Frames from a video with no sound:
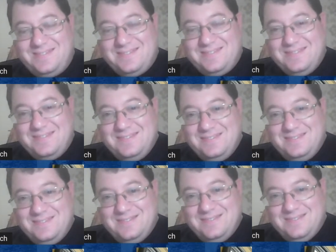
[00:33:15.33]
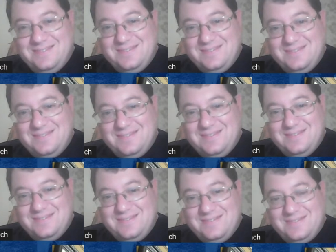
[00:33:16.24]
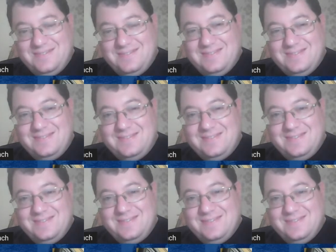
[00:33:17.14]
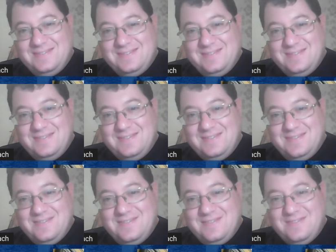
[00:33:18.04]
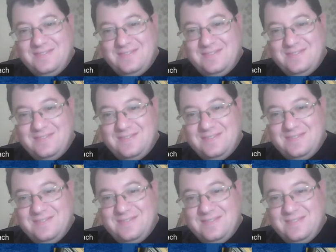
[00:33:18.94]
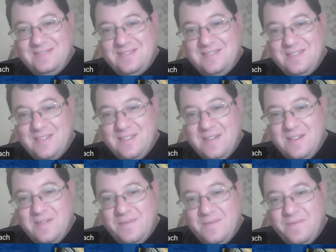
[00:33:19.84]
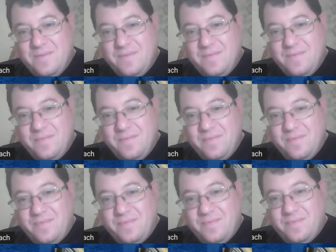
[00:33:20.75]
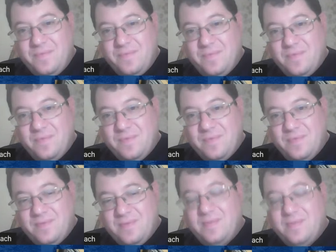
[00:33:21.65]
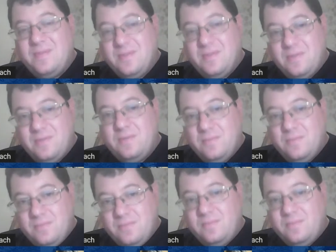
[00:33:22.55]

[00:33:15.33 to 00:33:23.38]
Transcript: This person isn't speaking.